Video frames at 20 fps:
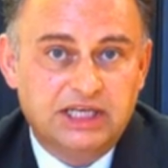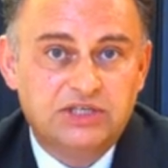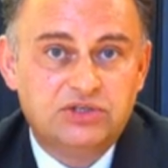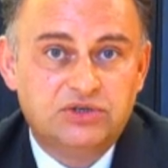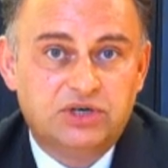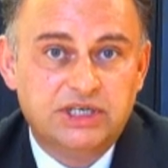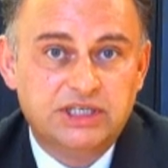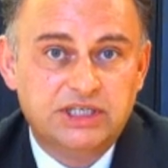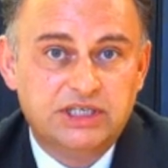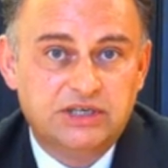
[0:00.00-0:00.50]
and then
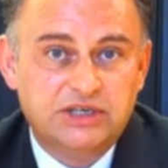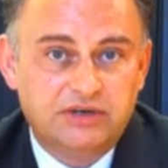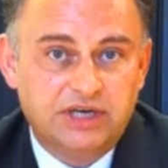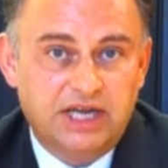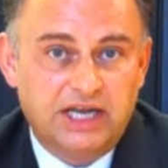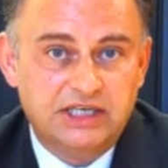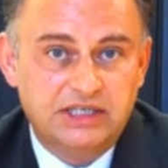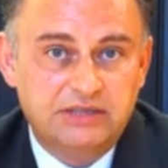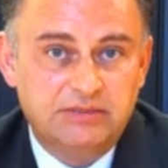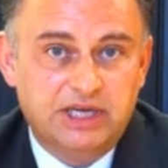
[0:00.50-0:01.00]
trying to
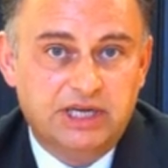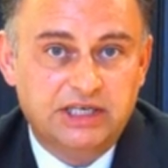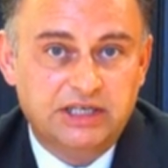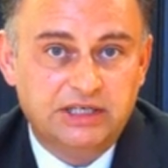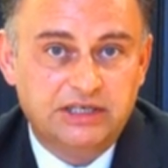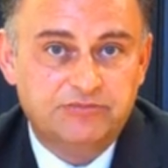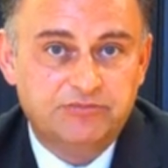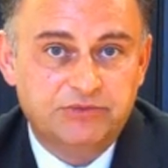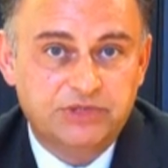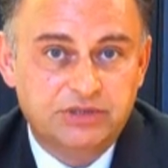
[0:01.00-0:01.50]
create
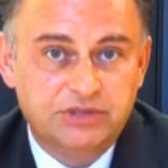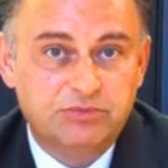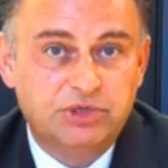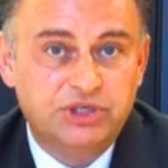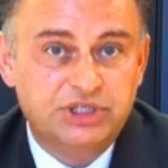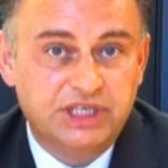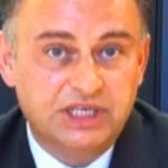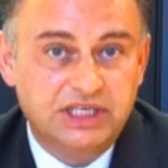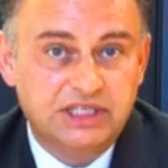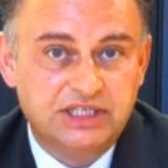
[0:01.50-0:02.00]
demand. It's
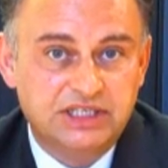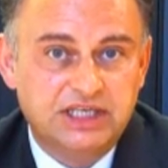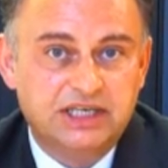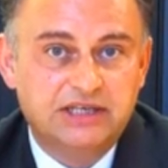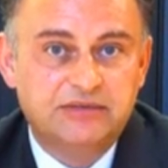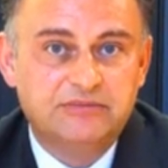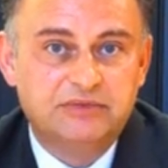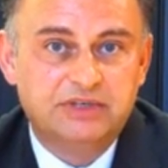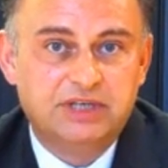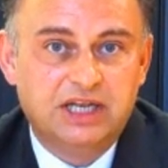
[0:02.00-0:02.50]
much
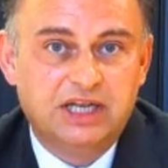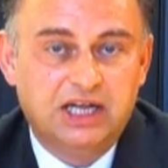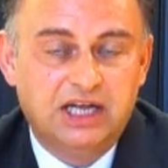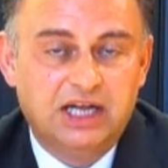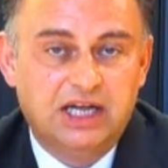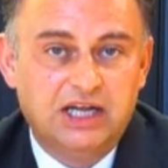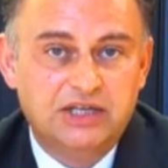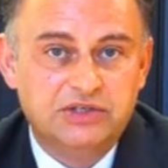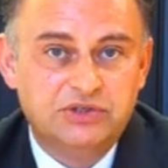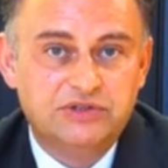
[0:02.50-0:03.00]
easier
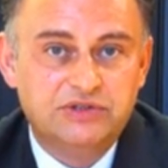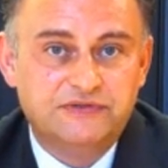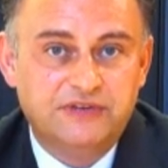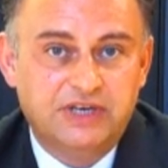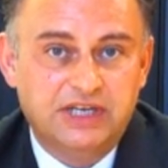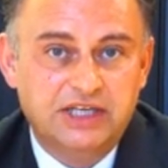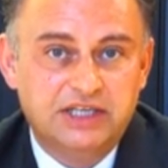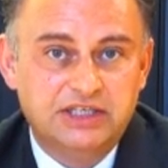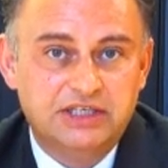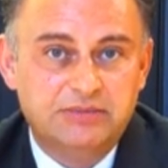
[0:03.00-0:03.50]
just
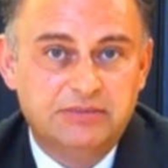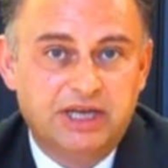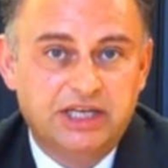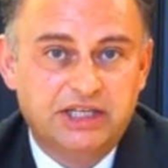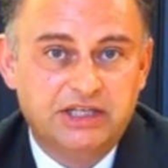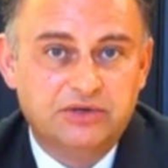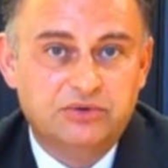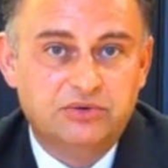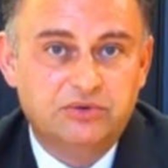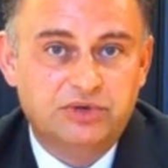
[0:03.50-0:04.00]
filling a
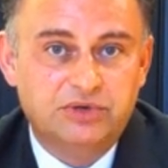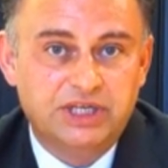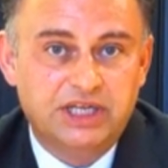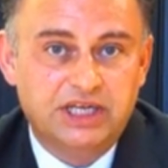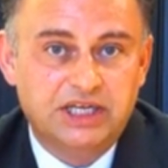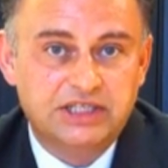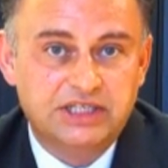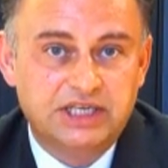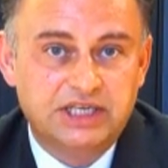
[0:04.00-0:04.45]
demand that already